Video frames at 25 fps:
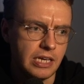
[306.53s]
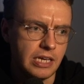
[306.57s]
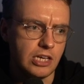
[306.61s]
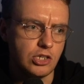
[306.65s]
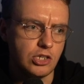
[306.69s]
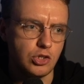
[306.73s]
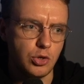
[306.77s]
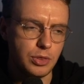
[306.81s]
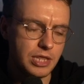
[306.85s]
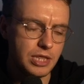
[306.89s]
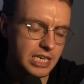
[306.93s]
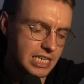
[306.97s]

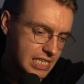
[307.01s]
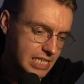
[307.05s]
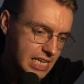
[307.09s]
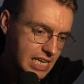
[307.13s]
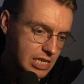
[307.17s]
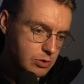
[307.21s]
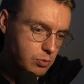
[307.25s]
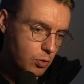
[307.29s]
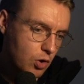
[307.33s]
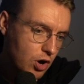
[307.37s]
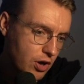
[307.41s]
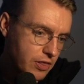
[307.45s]
So this
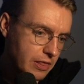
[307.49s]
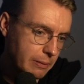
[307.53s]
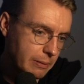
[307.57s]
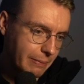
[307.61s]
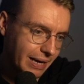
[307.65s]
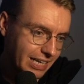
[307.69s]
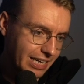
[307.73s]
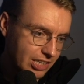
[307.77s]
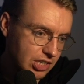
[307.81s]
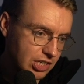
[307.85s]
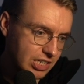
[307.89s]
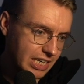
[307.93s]
is where the
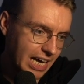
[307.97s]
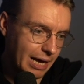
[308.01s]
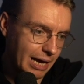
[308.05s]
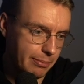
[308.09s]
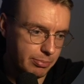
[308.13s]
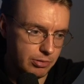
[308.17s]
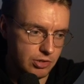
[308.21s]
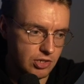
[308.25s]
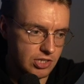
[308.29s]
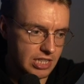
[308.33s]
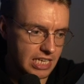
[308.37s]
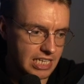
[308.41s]
magic
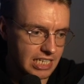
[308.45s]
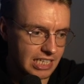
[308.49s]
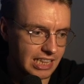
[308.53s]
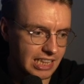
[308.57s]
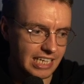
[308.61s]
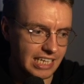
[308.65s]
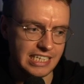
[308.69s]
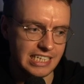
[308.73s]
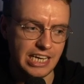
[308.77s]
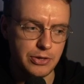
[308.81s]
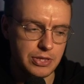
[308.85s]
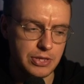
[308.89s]
happens. This
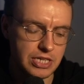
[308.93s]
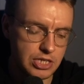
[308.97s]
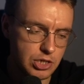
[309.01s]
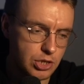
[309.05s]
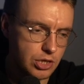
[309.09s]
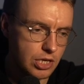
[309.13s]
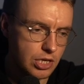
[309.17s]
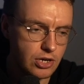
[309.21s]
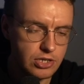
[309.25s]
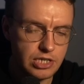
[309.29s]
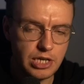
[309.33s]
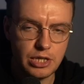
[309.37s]
class here, these
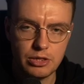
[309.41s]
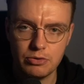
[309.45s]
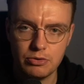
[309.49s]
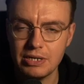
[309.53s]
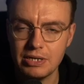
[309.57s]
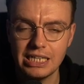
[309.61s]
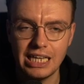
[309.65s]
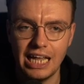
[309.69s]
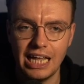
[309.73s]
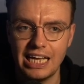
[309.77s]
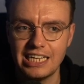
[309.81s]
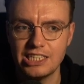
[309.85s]
33
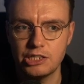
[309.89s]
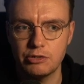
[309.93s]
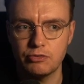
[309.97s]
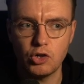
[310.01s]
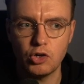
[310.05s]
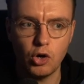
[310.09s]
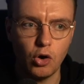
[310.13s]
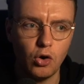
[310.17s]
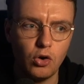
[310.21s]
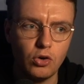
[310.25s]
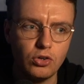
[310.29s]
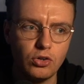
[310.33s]
lines of
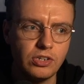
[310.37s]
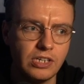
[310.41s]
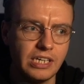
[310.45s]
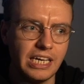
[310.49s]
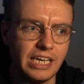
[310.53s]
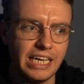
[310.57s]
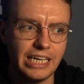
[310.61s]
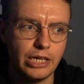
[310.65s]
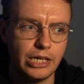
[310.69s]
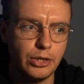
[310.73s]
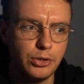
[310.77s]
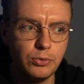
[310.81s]
code,
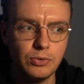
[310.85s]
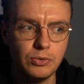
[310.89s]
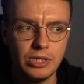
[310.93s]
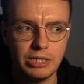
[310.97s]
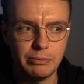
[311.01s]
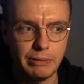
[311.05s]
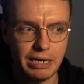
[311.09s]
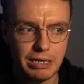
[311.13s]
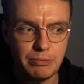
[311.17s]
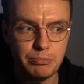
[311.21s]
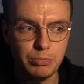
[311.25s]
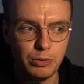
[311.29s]
including
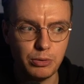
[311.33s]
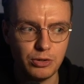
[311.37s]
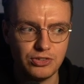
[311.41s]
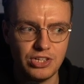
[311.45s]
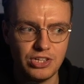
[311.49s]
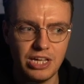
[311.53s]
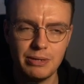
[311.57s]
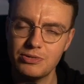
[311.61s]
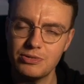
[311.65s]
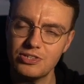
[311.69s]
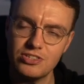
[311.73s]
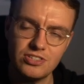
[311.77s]
my import
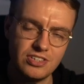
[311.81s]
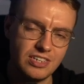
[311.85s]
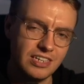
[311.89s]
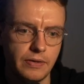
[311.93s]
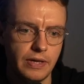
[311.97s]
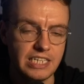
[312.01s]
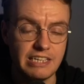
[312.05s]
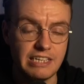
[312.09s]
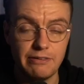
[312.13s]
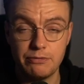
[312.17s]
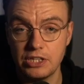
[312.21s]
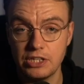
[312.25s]
statements,
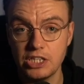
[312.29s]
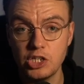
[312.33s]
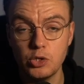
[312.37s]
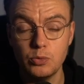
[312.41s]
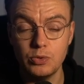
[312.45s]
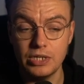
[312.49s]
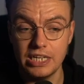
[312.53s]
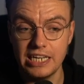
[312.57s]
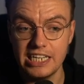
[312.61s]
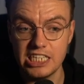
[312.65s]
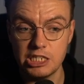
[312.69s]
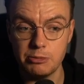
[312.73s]
is everything you
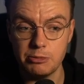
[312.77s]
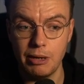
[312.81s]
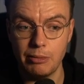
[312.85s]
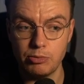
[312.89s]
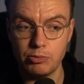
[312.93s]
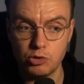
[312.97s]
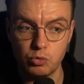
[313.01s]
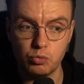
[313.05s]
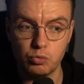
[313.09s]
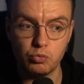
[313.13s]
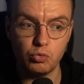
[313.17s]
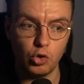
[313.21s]
need to be able
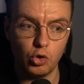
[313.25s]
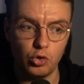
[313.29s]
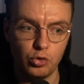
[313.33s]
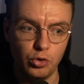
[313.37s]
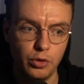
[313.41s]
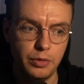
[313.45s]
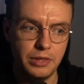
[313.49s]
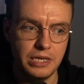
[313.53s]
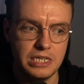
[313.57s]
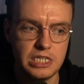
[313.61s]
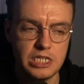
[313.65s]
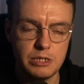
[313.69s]
to run
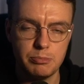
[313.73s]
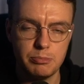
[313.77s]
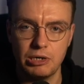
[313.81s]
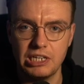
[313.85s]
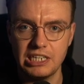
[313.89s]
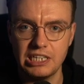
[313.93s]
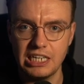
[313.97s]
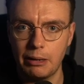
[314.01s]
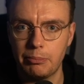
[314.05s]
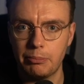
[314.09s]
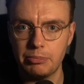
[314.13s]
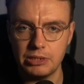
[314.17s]
this
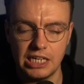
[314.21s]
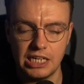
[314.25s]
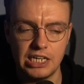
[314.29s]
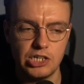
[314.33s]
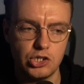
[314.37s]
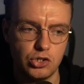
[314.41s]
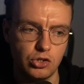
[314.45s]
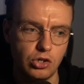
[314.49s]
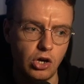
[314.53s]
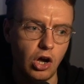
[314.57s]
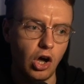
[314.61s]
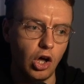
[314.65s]
Spring
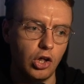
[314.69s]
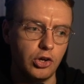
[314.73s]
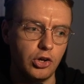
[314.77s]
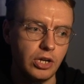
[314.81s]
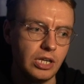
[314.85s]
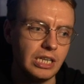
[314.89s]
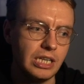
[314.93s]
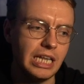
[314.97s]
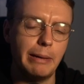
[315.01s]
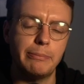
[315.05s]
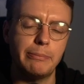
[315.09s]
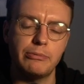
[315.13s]
application on
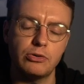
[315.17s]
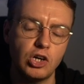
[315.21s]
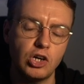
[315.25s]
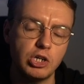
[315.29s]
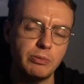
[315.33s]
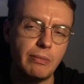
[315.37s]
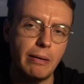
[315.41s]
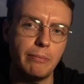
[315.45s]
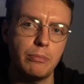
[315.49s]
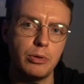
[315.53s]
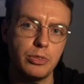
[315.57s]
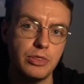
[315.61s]
Lambda. And
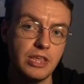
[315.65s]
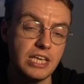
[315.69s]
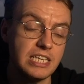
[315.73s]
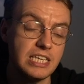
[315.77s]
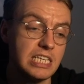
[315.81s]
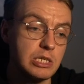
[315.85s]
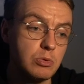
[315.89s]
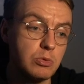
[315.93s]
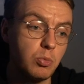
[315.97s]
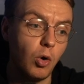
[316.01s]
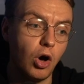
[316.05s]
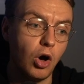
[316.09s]
remember, this
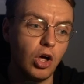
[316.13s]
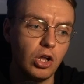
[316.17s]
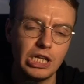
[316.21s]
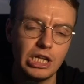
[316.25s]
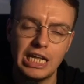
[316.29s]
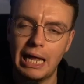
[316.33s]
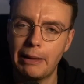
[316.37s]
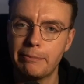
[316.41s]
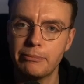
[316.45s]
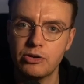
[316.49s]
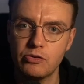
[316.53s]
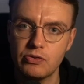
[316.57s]
is what
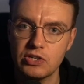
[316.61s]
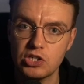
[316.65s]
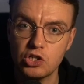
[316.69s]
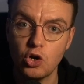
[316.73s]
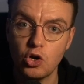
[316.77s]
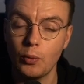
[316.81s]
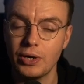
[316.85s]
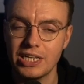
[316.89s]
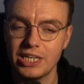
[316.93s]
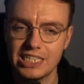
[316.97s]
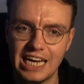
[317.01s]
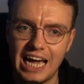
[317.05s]
Lambda is
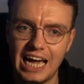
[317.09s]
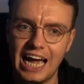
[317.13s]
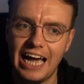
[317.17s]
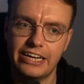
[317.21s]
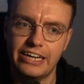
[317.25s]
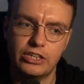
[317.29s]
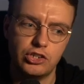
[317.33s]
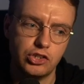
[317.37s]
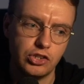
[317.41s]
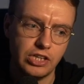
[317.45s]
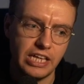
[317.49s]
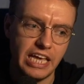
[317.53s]
going to
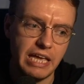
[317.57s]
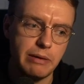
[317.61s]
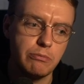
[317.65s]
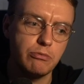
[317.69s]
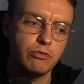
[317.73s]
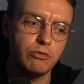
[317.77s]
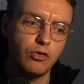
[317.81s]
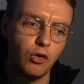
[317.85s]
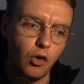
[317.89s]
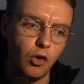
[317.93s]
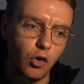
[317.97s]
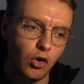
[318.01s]
actually
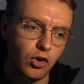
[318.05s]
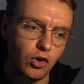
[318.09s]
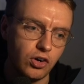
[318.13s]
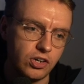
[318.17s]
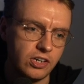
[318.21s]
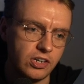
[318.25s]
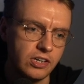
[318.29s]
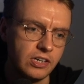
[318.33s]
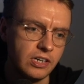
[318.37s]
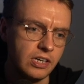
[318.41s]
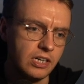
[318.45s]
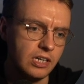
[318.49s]

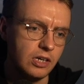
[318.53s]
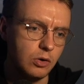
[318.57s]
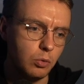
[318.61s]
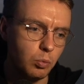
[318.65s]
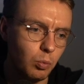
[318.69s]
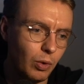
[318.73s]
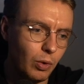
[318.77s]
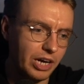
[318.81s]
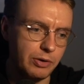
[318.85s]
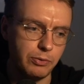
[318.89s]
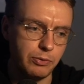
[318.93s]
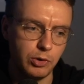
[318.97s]
invoke
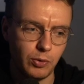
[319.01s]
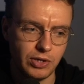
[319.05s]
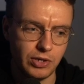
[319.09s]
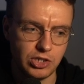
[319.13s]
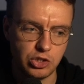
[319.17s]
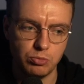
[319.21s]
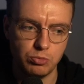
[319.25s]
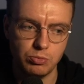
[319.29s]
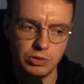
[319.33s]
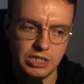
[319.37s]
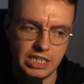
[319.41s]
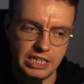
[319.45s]
when a request
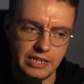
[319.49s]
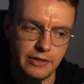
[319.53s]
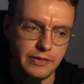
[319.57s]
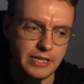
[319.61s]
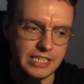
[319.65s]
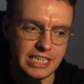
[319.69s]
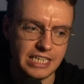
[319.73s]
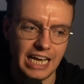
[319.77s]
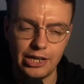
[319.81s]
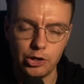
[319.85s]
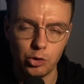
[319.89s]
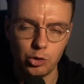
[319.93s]
comes in, this
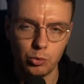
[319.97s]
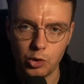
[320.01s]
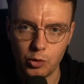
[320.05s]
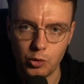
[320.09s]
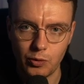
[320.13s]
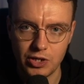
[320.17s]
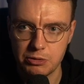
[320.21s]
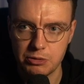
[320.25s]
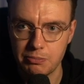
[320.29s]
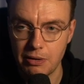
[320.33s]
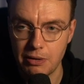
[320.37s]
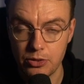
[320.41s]
handle
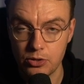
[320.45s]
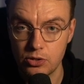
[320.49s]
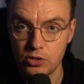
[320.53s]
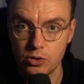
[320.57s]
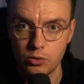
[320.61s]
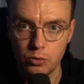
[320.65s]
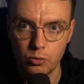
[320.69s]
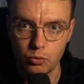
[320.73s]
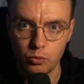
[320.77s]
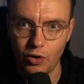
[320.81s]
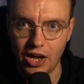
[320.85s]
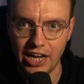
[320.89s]
request method
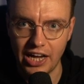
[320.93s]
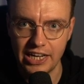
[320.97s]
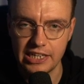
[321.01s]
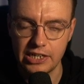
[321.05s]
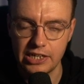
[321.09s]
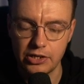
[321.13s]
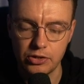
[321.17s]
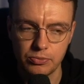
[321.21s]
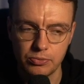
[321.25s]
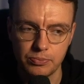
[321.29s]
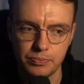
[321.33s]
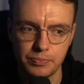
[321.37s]
right
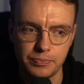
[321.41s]
here.